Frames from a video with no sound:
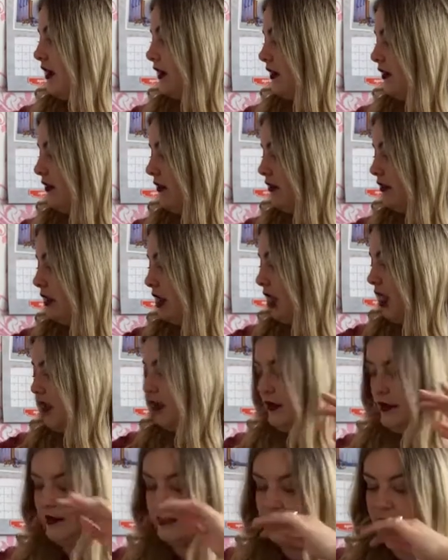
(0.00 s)
Oh,
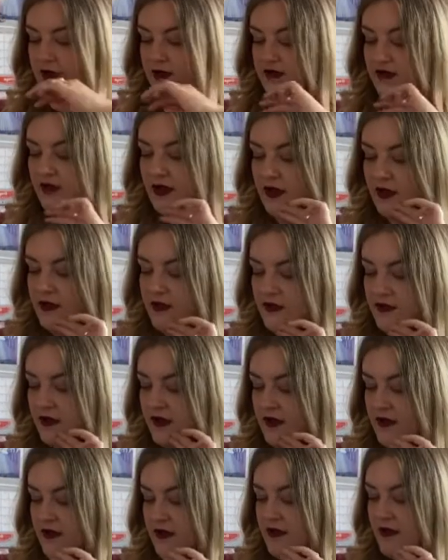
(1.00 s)
move that over.
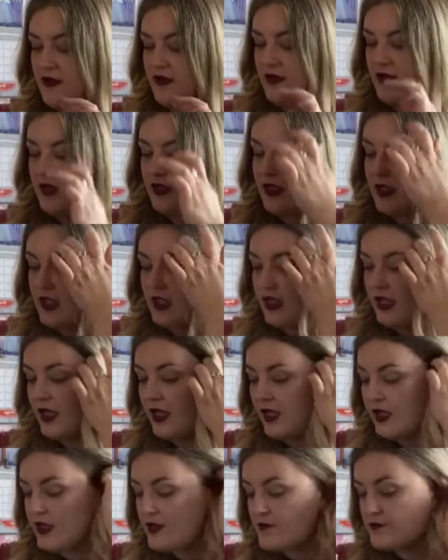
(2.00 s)

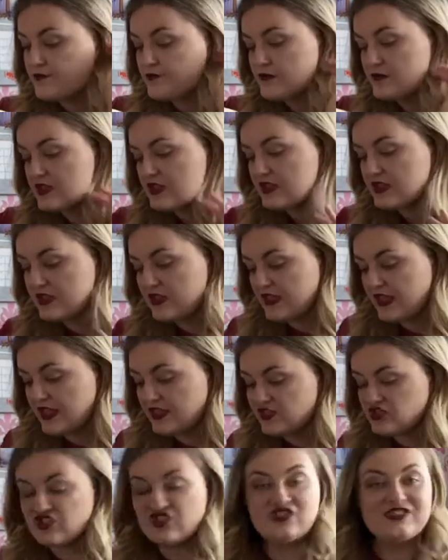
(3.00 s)
And then
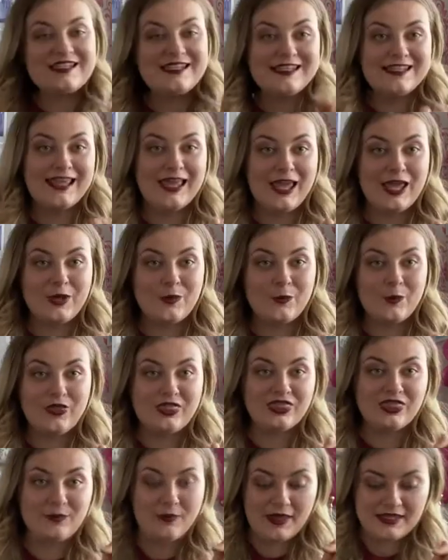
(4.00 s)
sticking with the
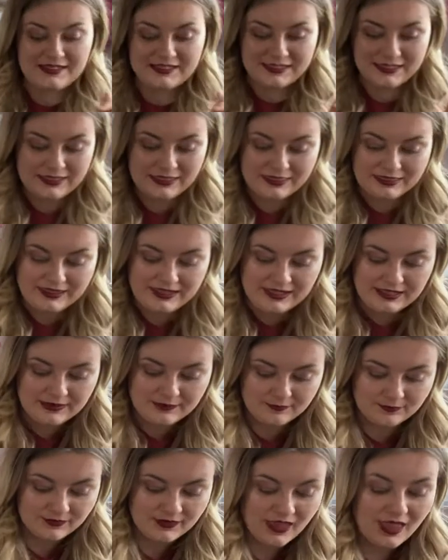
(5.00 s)
bedding
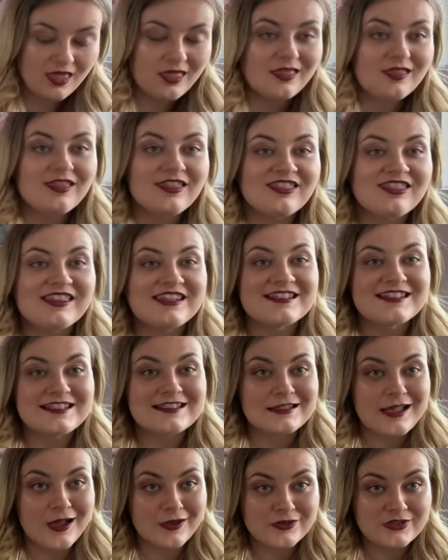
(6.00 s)
theme, this is
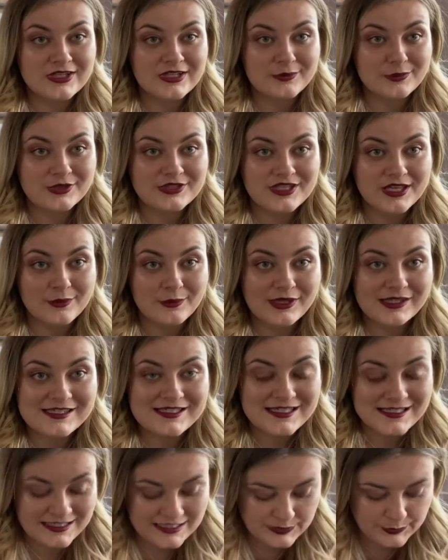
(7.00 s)
actually what I went
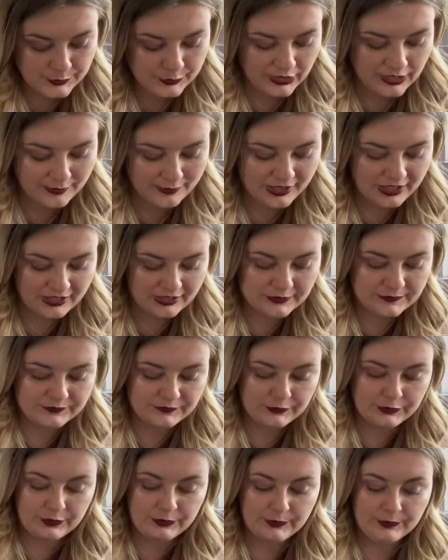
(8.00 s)
into Primark
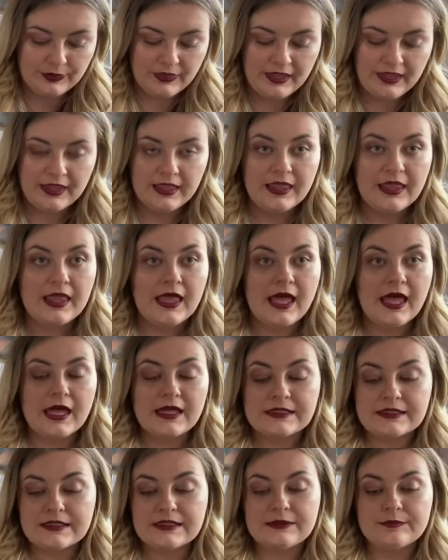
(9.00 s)
for,
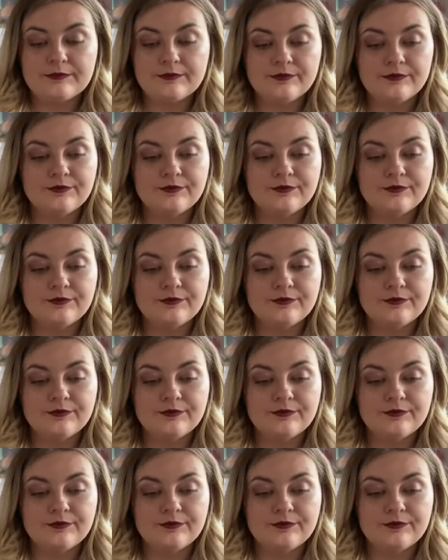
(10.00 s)
and